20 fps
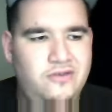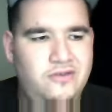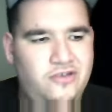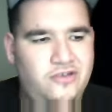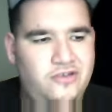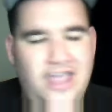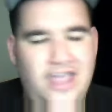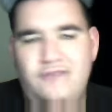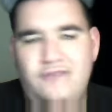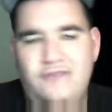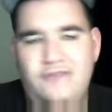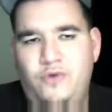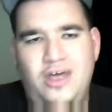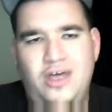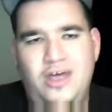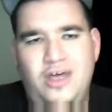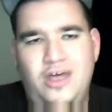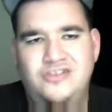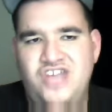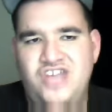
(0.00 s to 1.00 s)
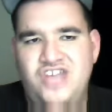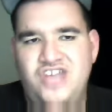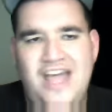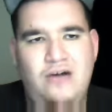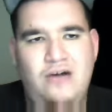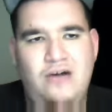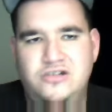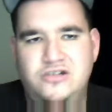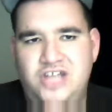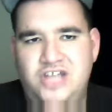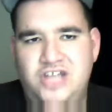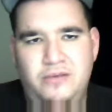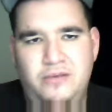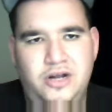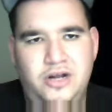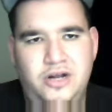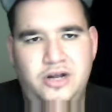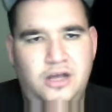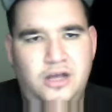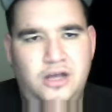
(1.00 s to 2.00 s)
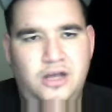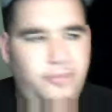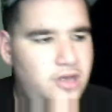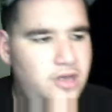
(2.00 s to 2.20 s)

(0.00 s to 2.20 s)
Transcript: there's a handful. L.J. Howard's coming up.